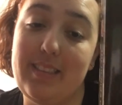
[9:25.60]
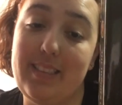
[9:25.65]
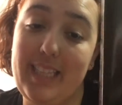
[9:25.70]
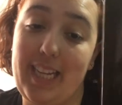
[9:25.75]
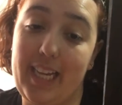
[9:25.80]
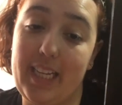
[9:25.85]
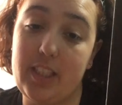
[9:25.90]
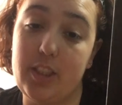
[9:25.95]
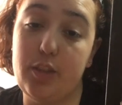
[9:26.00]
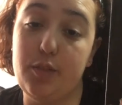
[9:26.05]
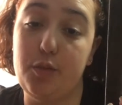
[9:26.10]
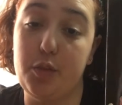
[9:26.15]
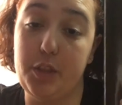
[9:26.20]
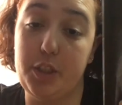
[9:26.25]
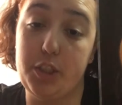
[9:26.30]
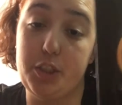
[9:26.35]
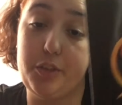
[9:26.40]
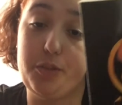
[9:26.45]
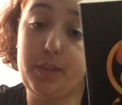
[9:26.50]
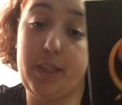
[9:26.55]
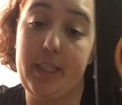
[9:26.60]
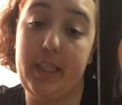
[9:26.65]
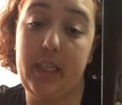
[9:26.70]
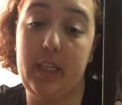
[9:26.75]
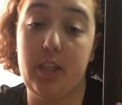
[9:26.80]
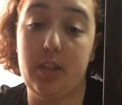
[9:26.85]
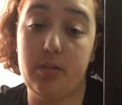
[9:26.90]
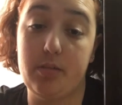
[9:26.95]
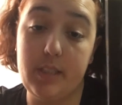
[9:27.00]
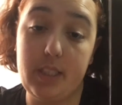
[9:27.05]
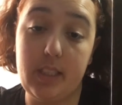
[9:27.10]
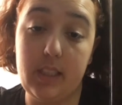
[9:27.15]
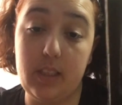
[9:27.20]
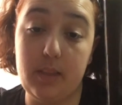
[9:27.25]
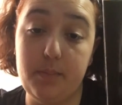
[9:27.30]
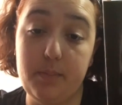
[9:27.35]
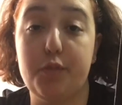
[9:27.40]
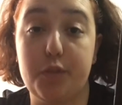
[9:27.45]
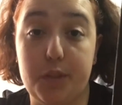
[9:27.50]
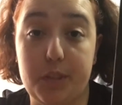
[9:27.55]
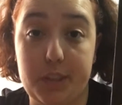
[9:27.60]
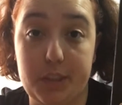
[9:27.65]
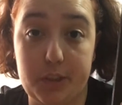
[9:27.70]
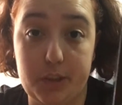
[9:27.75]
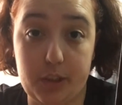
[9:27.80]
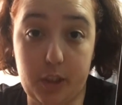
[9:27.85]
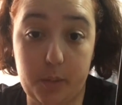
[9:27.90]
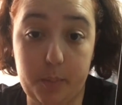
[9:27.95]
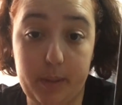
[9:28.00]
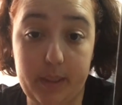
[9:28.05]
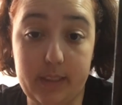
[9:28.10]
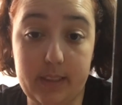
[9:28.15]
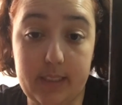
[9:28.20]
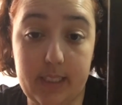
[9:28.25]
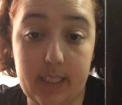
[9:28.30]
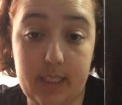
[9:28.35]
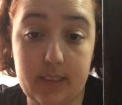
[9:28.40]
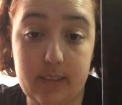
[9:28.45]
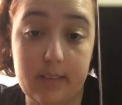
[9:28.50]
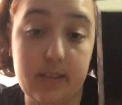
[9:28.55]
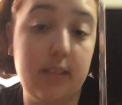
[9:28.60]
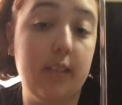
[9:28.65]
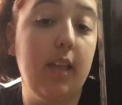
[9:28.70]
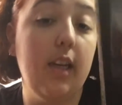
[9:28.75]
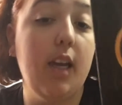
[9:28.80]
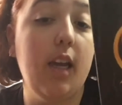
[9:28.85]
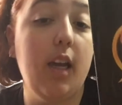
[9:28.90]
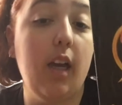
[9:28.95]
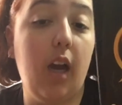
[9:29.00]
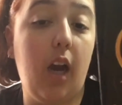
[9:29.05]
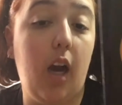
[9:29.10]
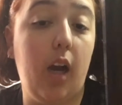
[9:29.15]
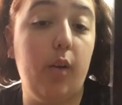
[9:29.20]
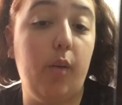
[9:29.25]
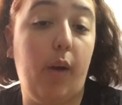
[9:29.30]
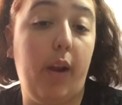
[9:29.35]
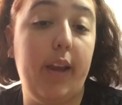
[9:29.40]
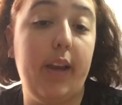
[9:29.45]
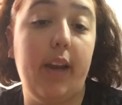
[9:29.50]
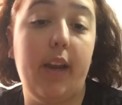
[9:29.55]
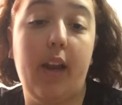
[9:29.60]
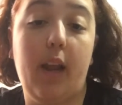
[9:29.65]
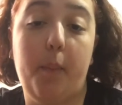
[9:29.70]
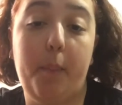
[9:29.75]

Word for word: text for the Australian curriculum, for a dystopian text, I rate it